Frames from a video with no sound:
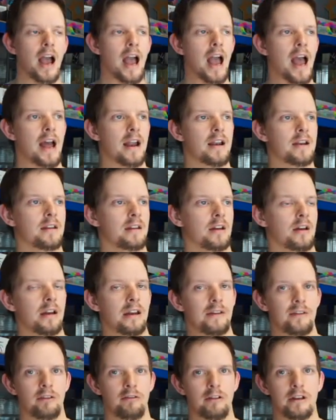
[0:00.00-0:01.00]
And
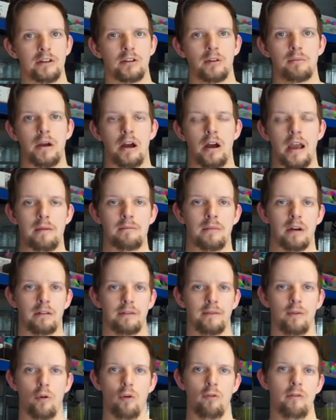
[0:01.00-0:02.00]
if you're into
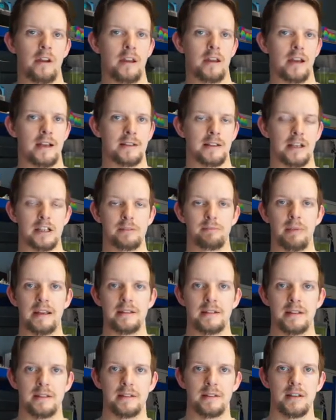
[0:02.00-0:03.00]
balfouri as a
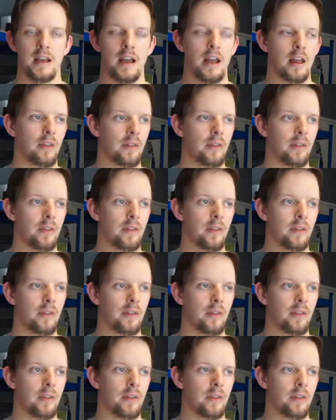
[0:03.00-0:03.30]
species,